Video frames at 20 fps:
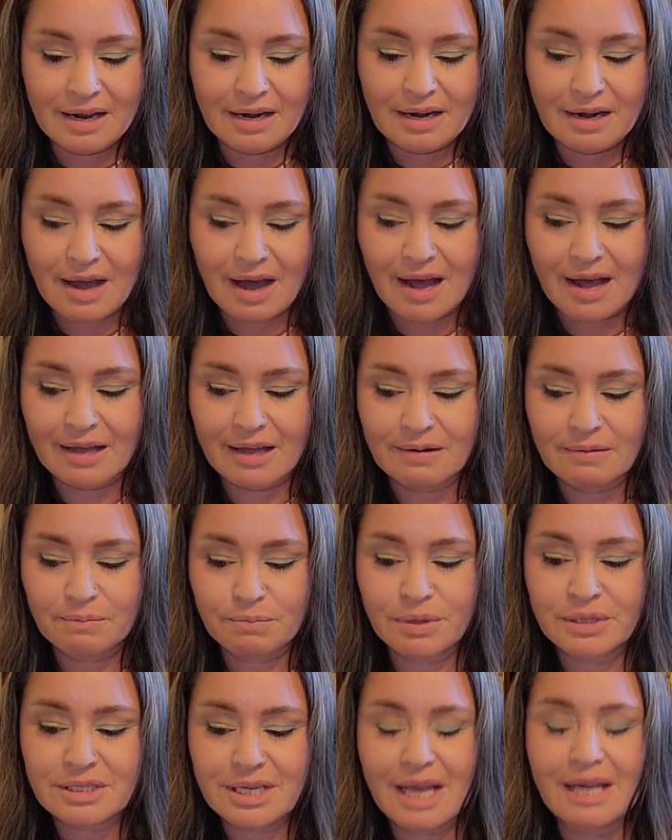not
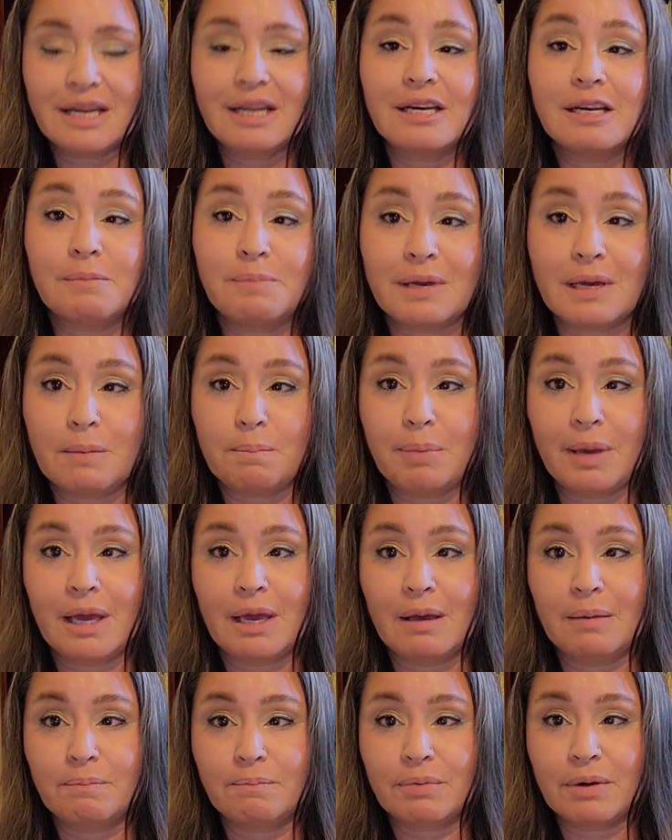pretending to be a
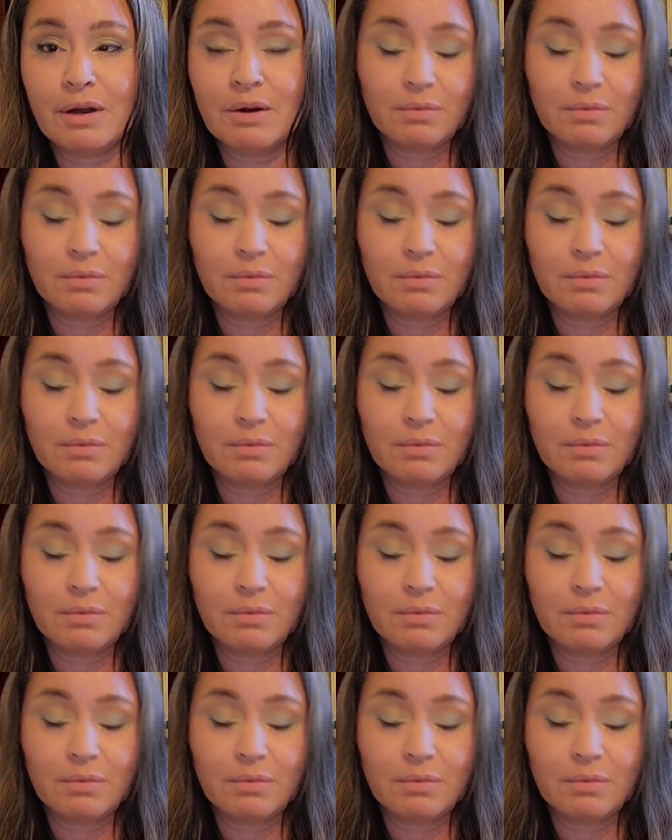pimp